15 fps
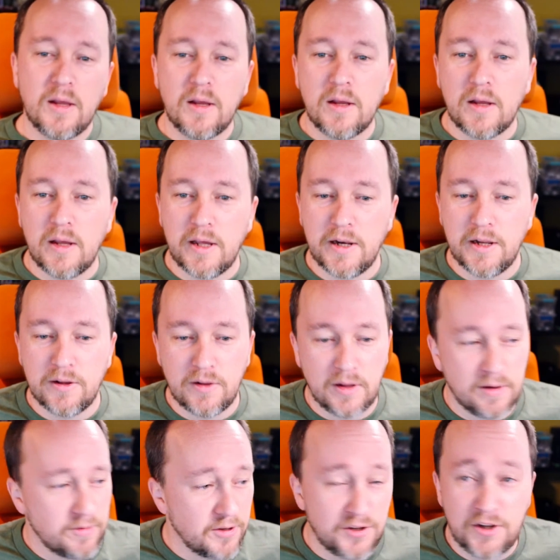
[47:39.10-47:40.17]
And
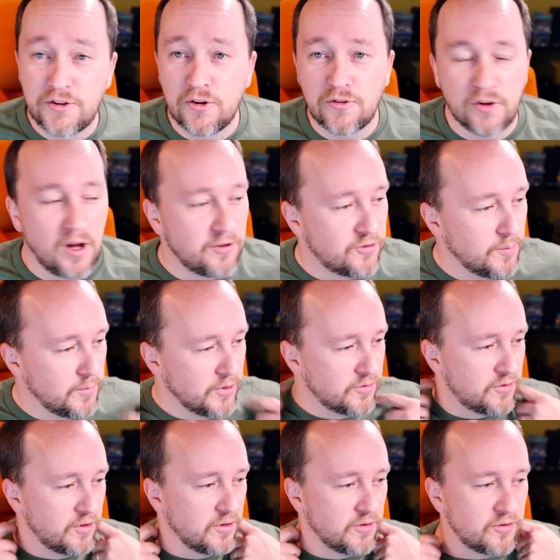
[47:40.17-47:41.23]
the t-shirt's awesome.
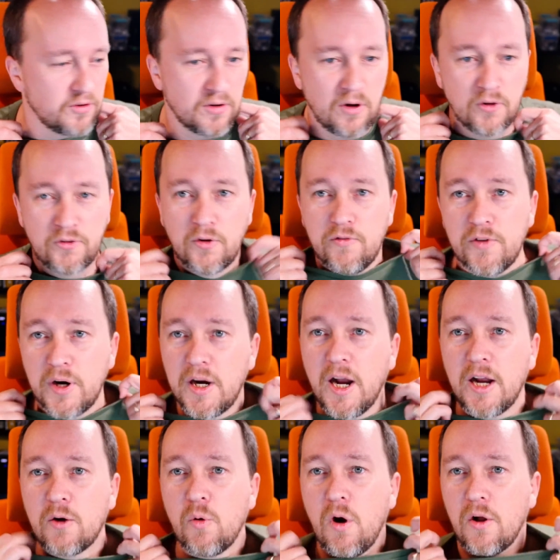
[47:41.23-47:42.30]
This is also a very
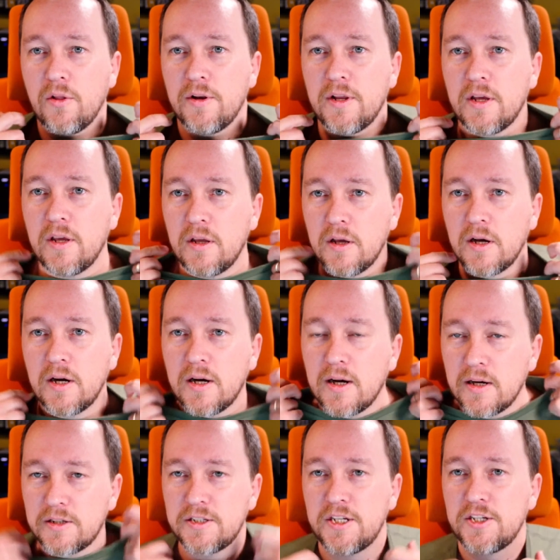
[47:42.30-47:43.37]
high quality
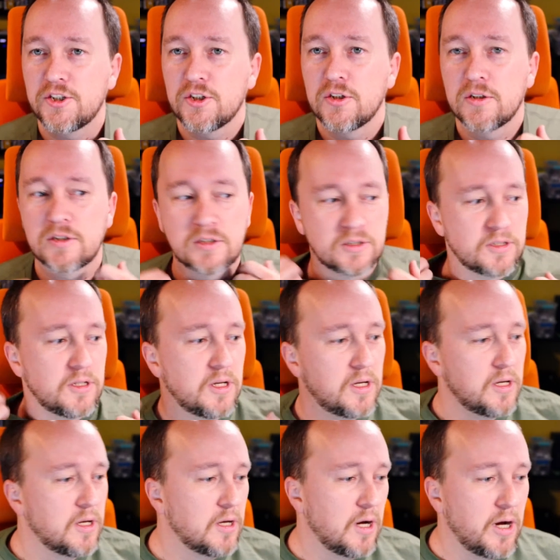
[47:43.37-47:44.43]
t-shirt.
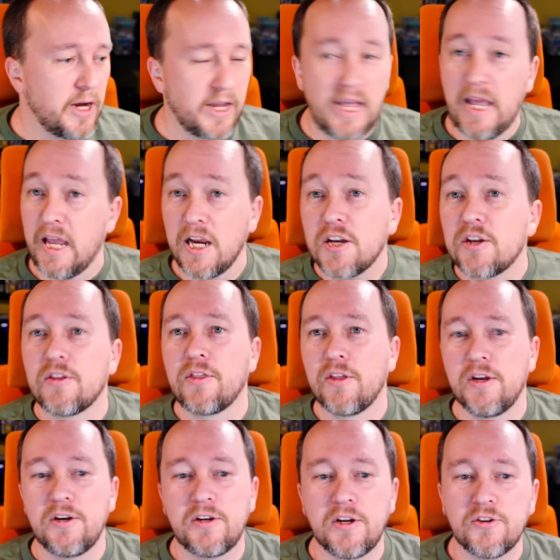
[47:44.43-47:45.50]
I hate
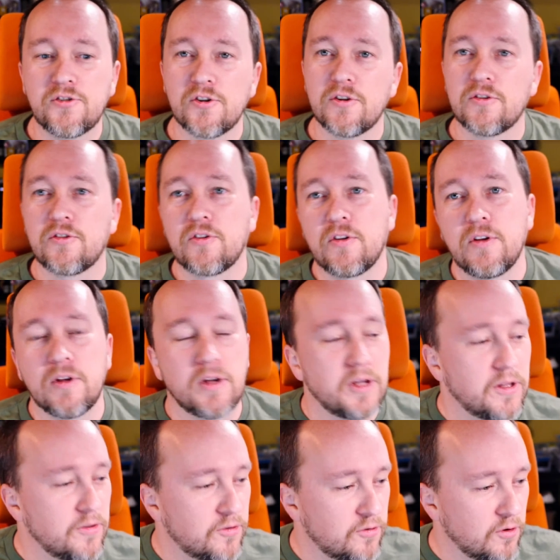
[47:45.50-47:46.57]
thin t-shirts,
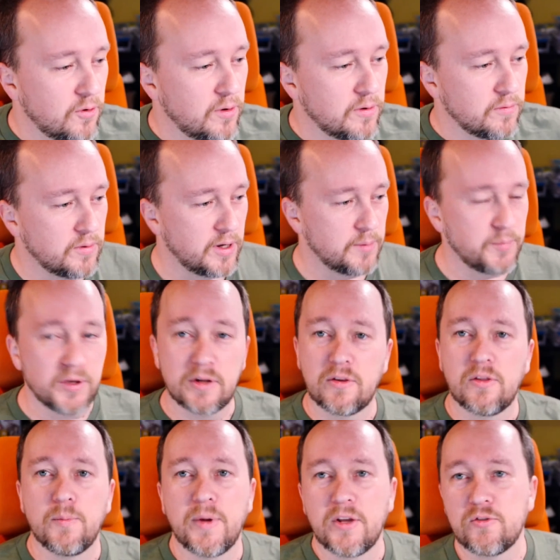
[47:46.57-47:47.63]
and so I
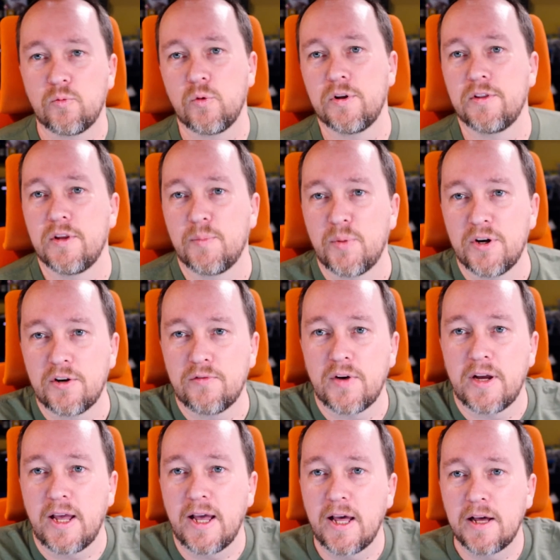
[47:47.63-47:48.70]
picked the best one that
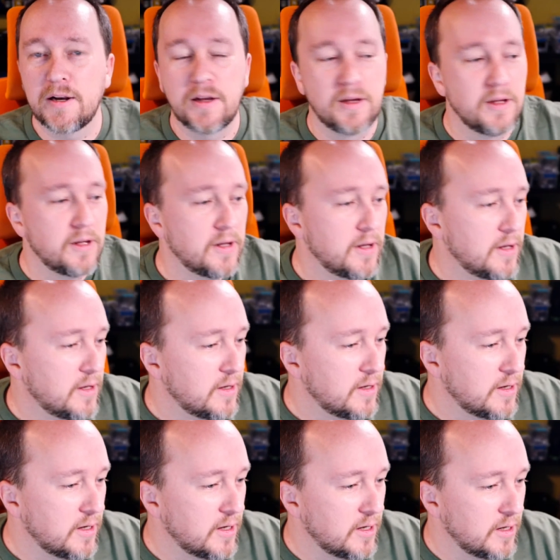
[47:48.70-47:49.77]
Printify had.
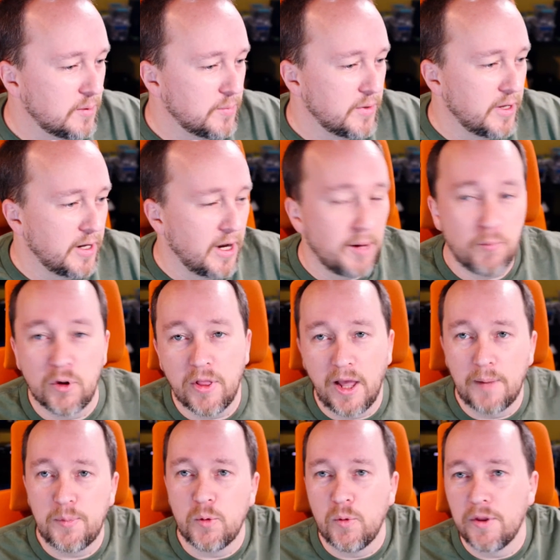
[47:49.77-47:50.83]
And I'm real
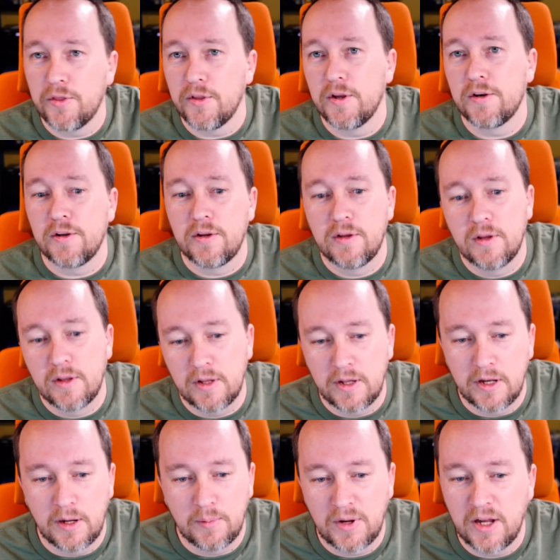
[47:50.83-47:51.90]
happy with it,
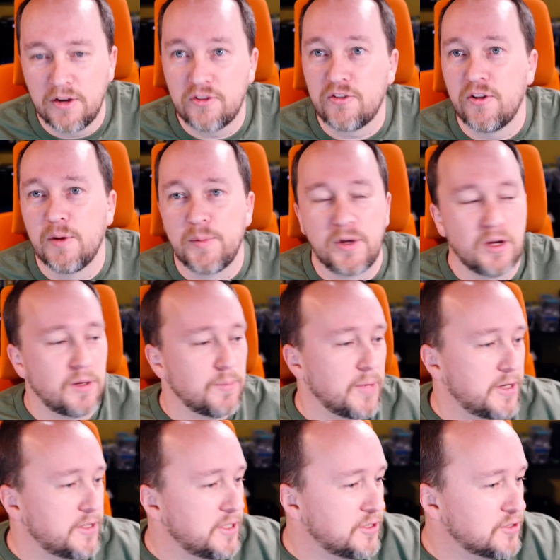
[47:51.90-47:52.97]
and I'm kind of snubby on
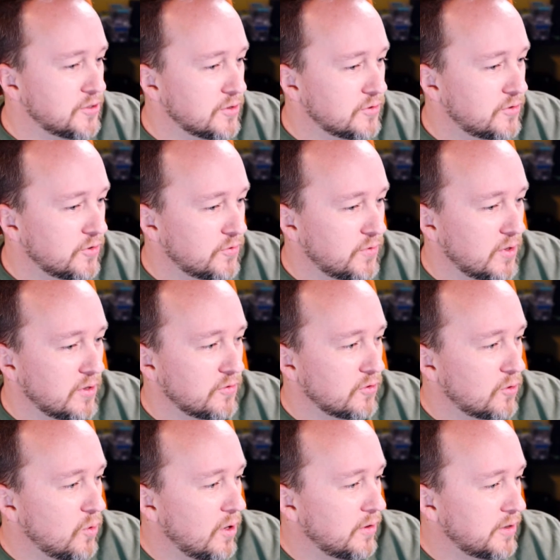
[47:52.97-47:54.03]
my t-shirts as far as the
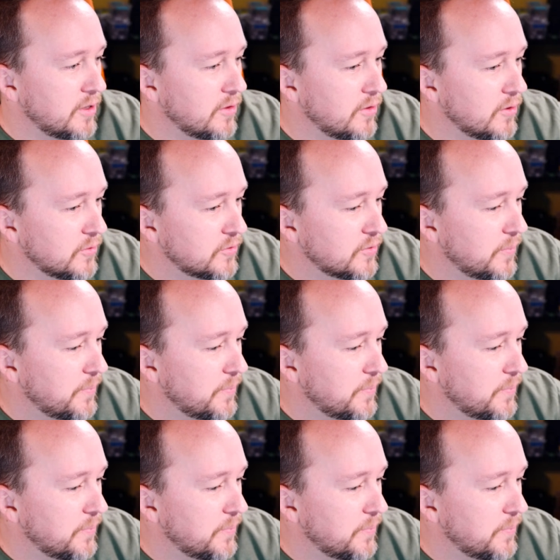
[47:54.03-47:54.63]
quality of those.